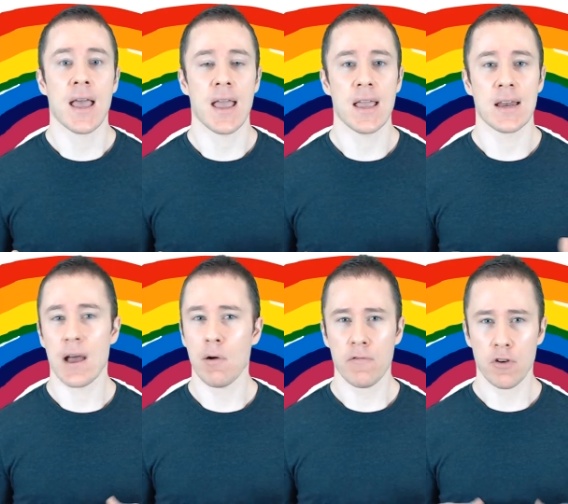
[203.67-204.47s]
And
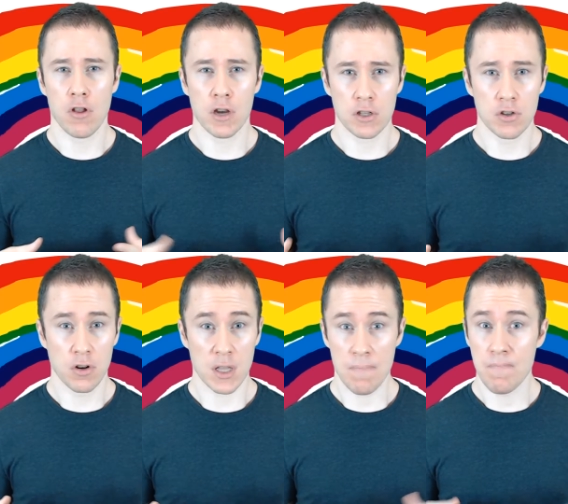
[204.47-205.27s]
however long it
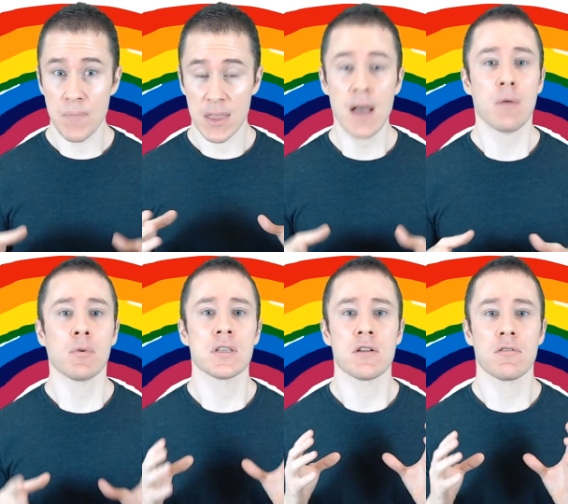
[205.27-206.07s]
took them, that
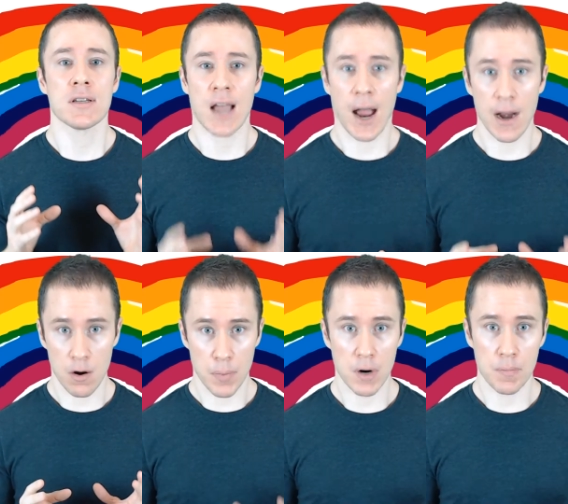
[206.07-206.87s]
was their entire
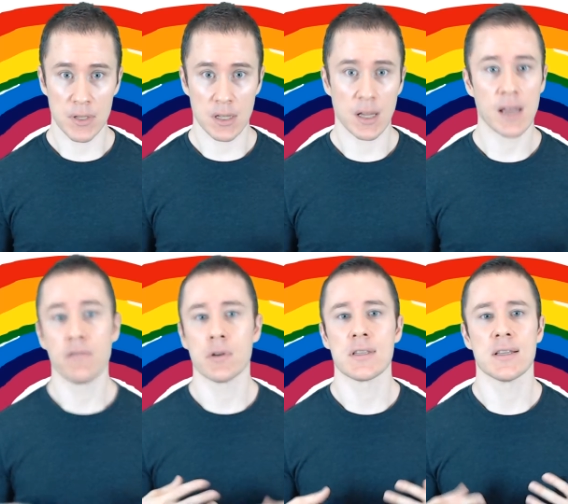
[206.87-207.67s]
purpose in life
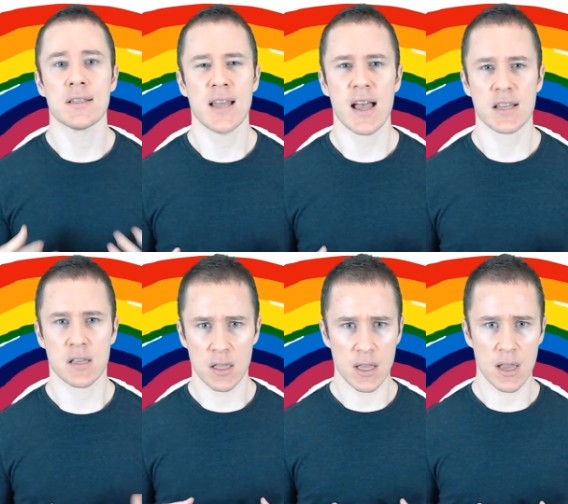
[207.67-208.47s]
was this task
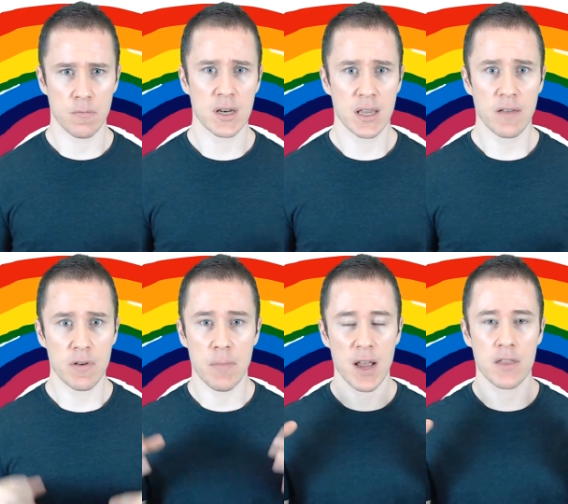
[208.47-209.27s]
that they had been
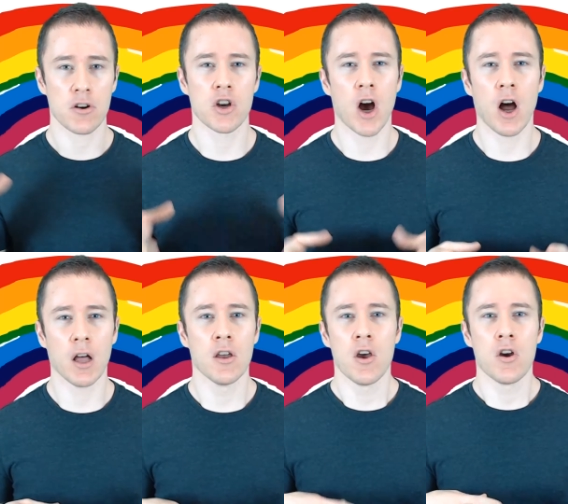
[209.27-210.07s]
given by their
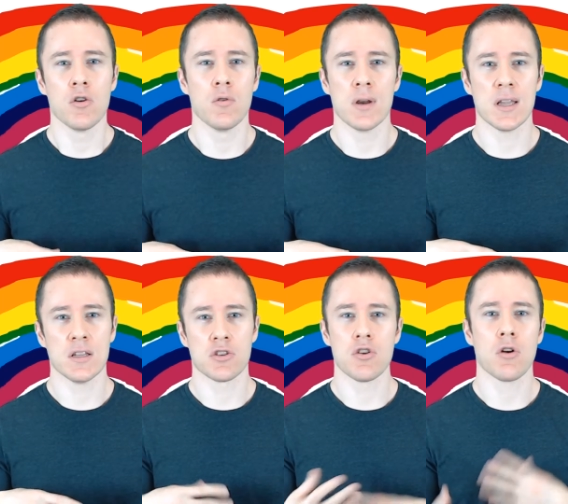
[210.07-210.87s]
God, who
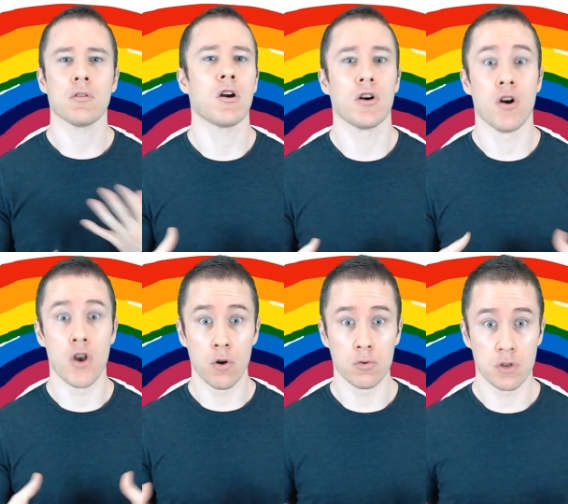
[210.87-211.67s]
is no longer
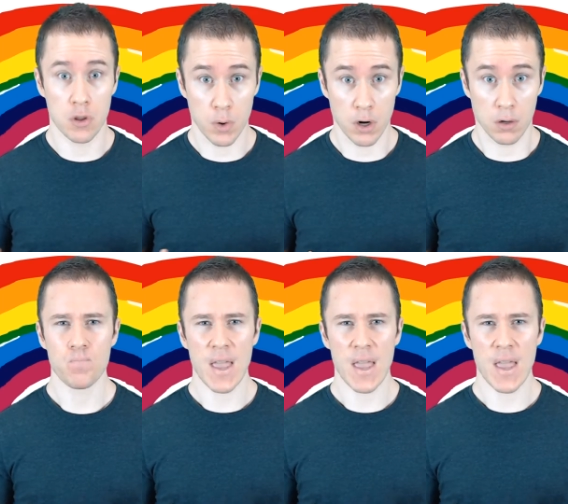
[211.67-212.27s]
known to the world.